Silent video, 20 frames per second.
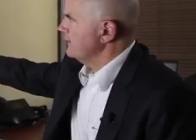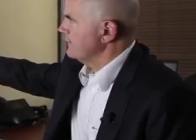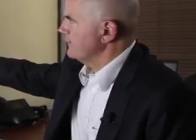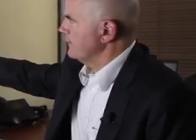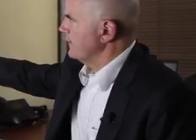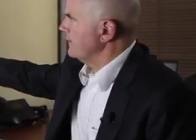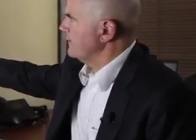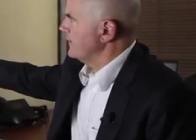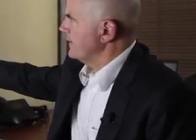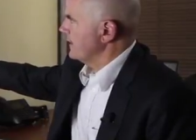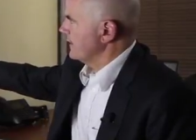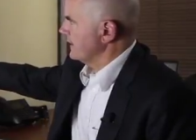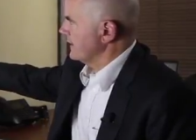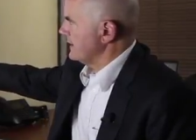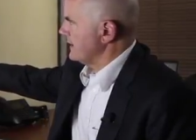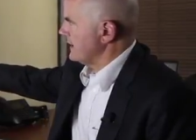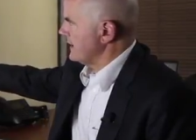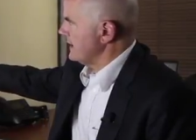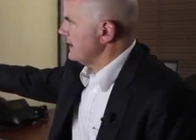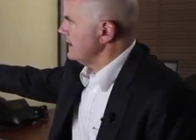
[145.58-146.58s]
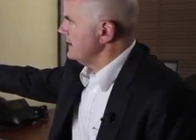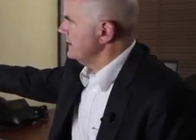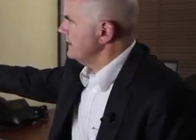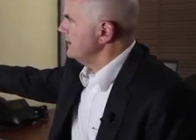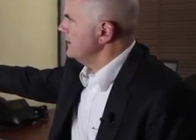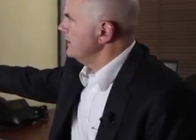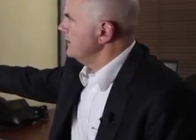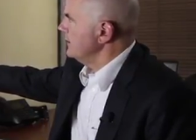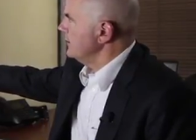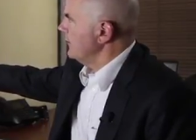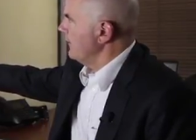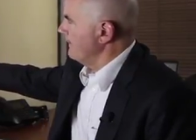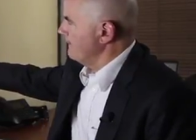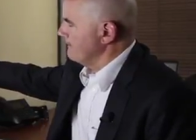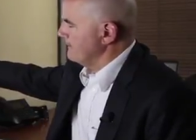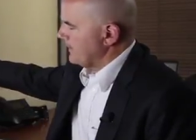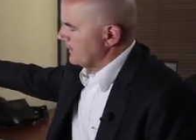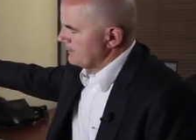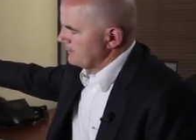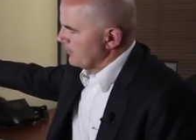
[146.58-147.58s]
from their key.
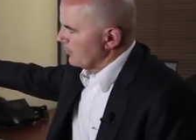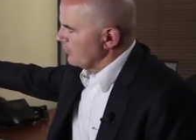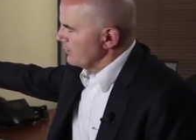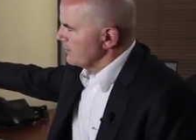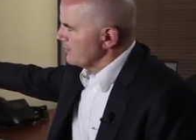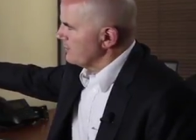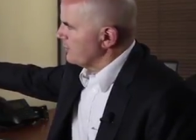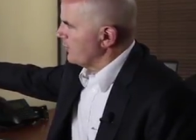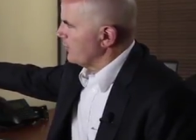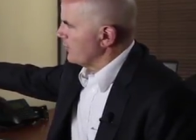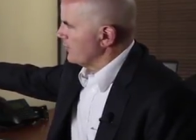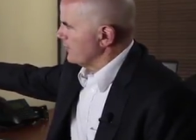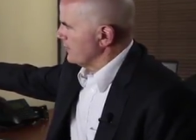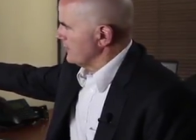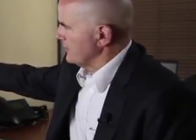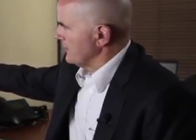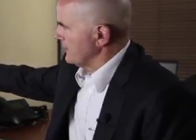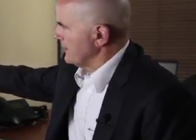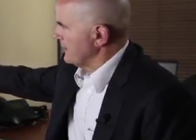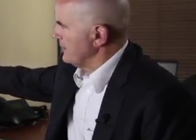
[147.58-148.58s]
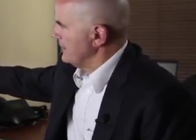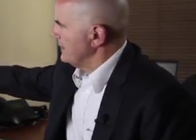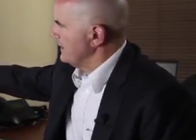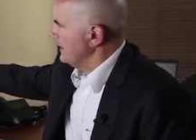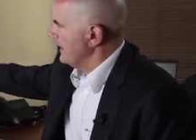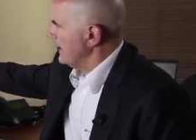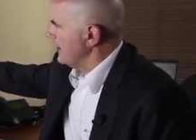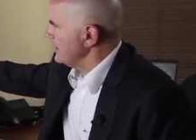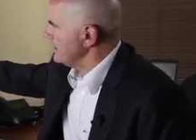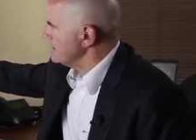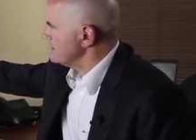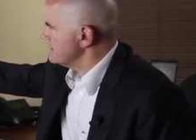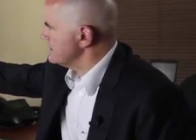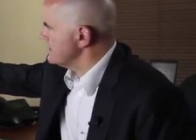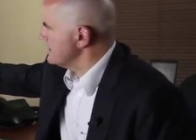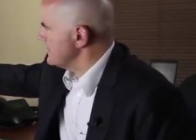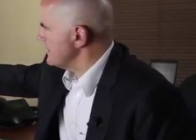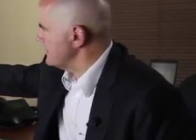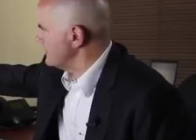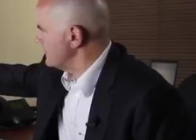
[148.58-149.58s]
But more importantly, I can
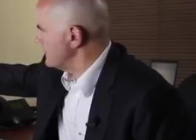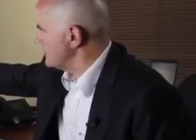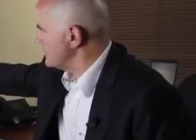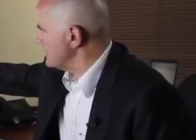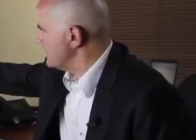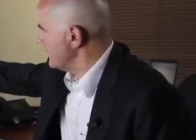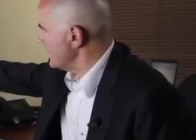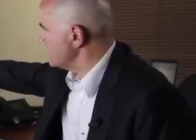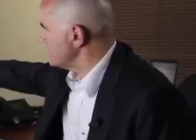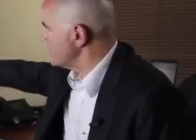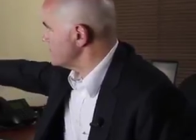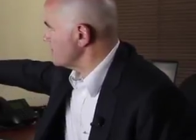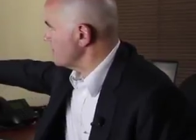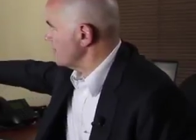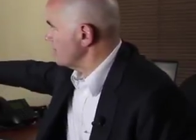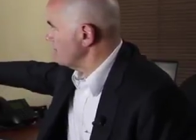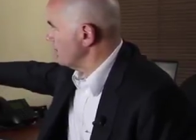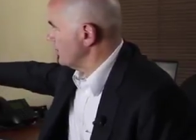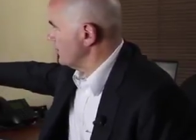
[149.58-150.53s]
see in this next chart